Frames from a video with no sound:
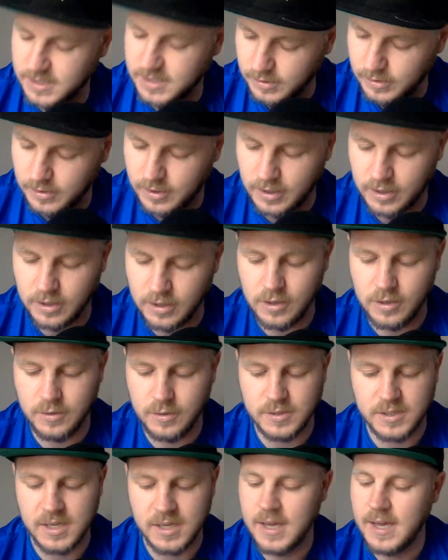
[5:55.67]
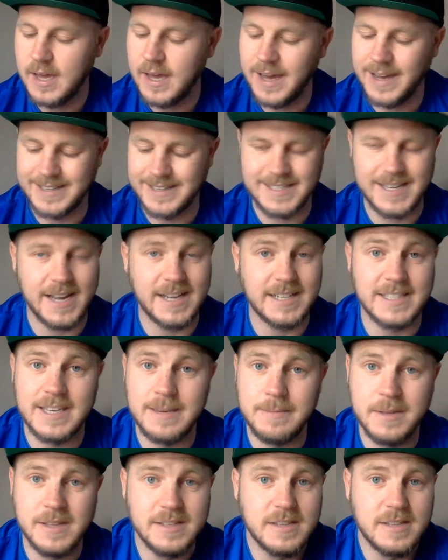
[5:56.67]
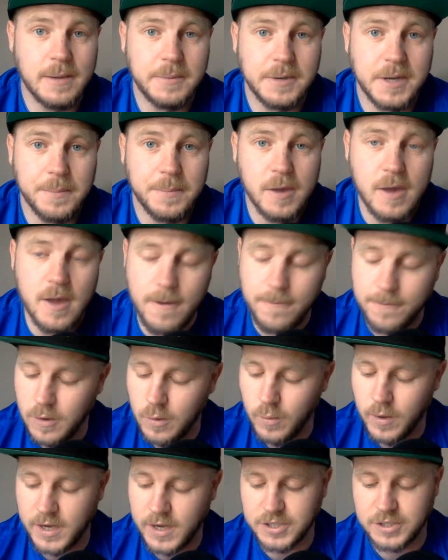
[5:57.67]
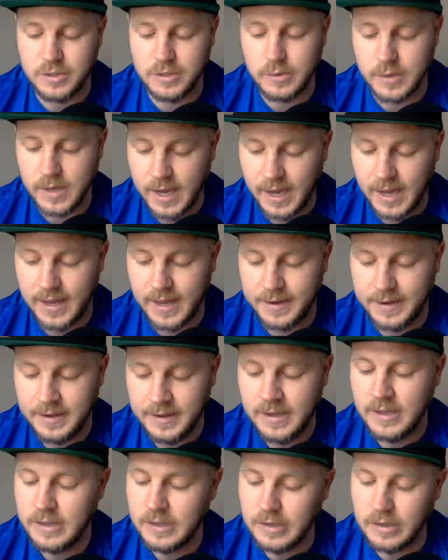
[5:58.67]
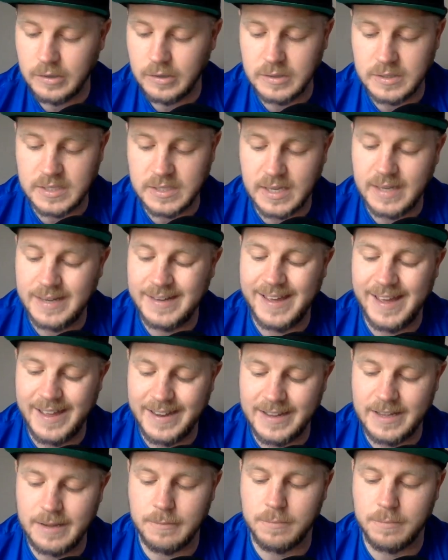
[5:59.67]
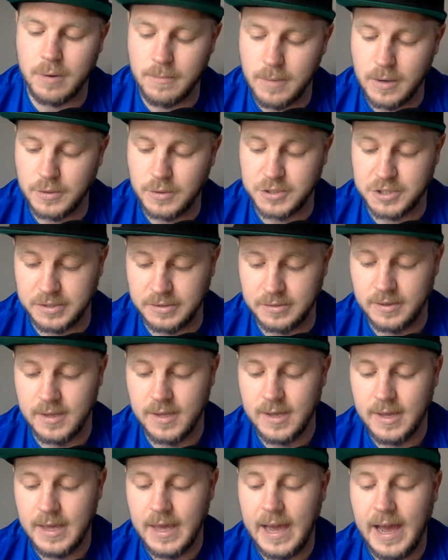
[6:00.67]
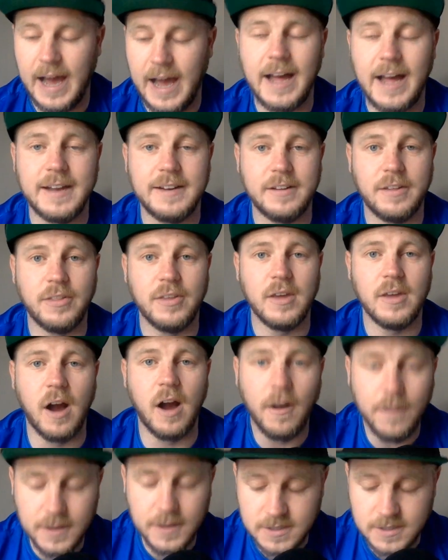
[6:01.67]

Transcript: So you can use a tag team in WWE if you wish. You can use in any promotion. And the other